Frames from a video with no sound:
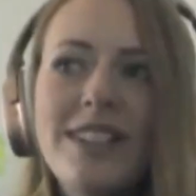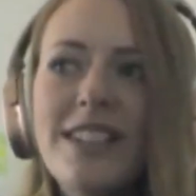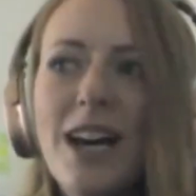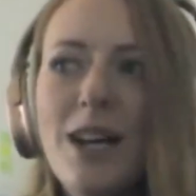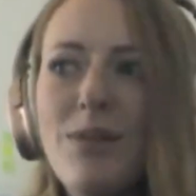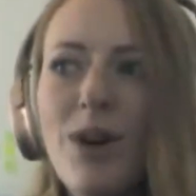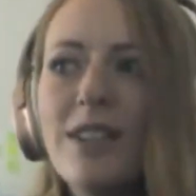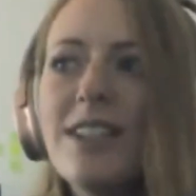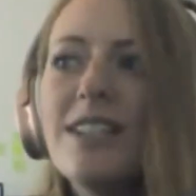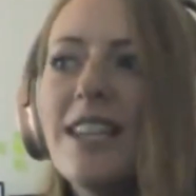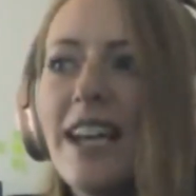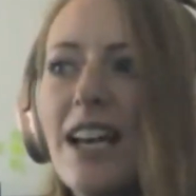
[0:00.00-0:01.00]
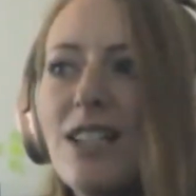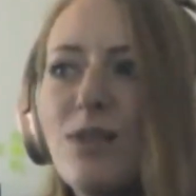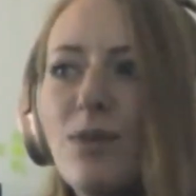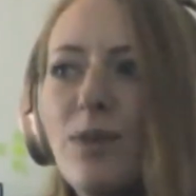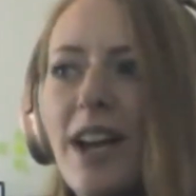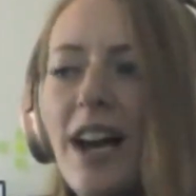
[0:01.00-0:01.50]
design process, I guess.
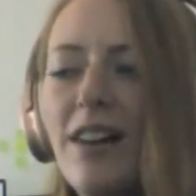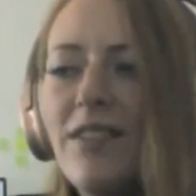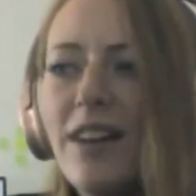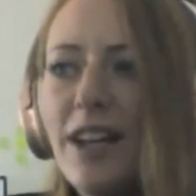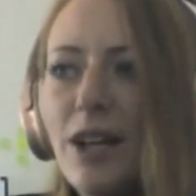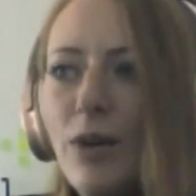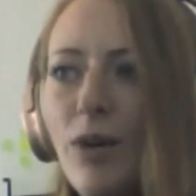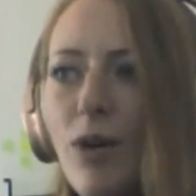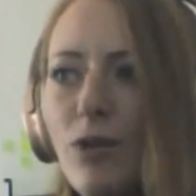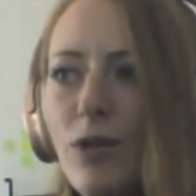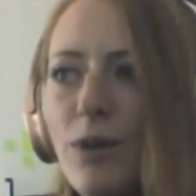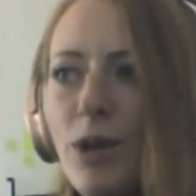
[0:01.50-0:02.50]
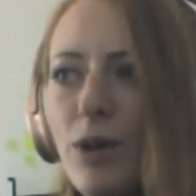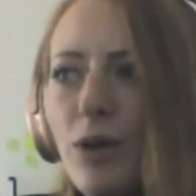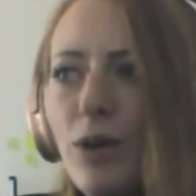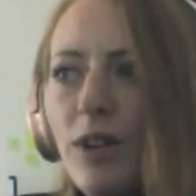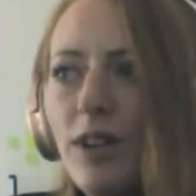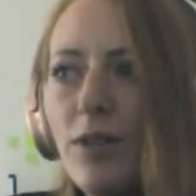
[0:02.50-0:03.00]
We have a quote from
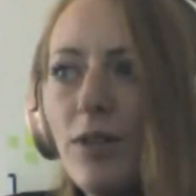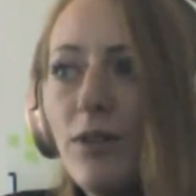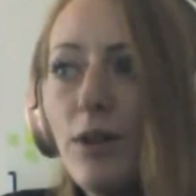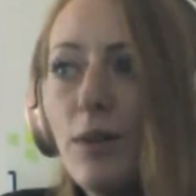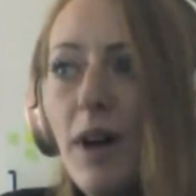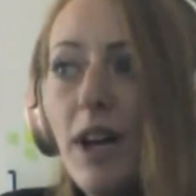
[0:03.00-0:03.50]
you from